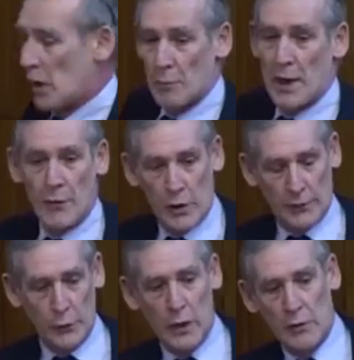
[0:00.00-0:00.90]
Apparently
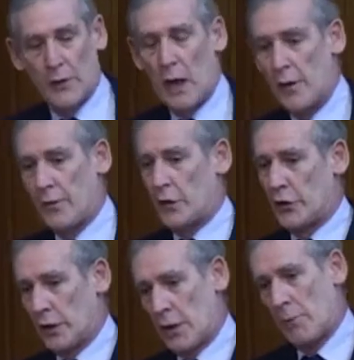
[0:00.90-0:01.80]
if you go fly
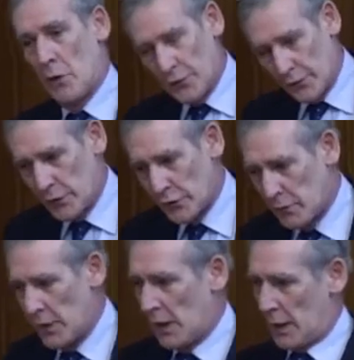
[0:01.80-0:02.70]
fishing, and I'm not a
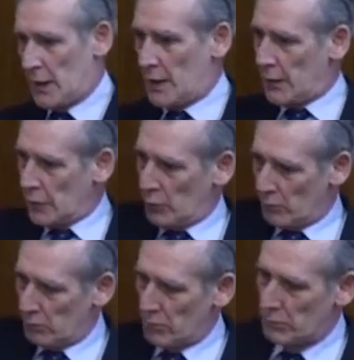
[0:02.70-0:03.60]
fisherman, you
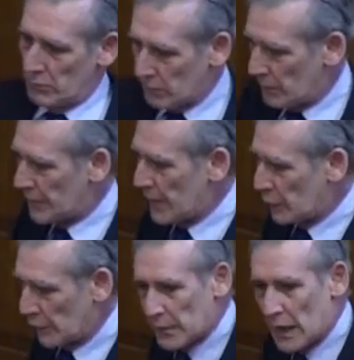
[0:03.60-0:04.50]
send
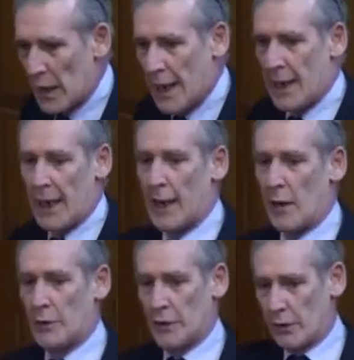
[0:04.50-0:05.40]
your fly
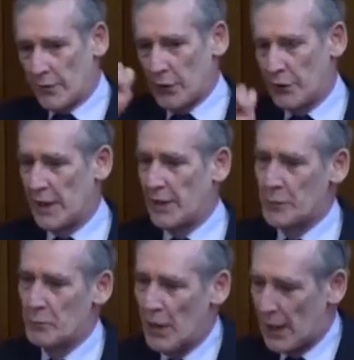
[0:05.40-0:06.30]
out and the fish takes
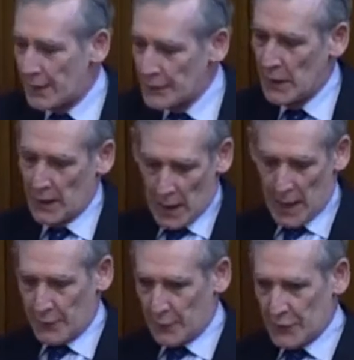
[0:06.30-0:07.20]
a bite,
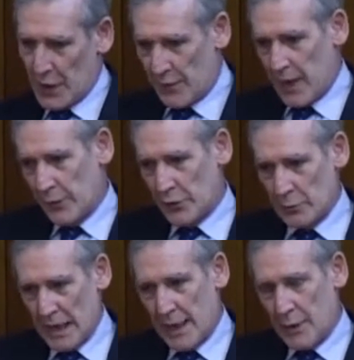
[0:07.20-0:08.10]
and instead of having to
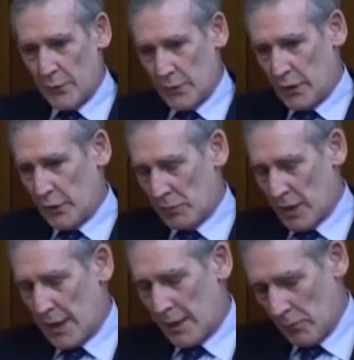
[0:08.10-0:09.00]
play the fish
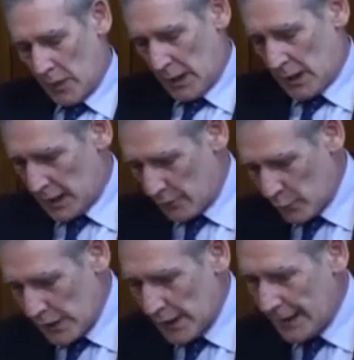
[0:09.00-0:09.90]
by
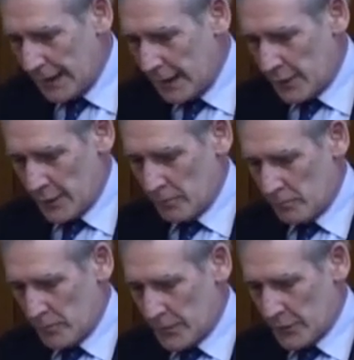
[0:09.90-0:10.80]
reeling in
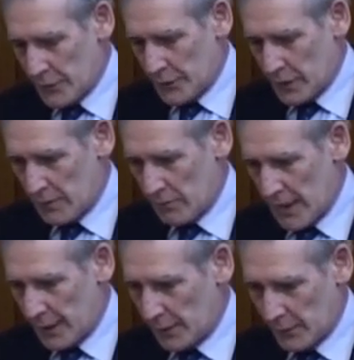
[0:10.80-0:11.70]
and just
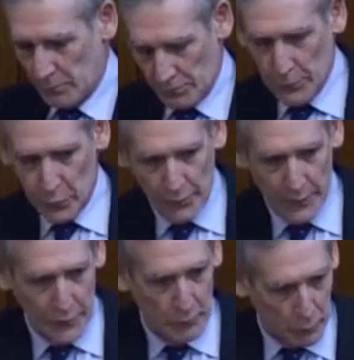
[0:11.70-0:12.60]
making the poor
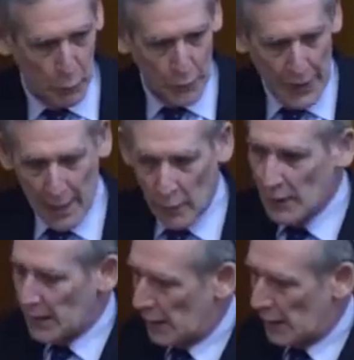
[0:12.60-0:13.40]
fish worn out,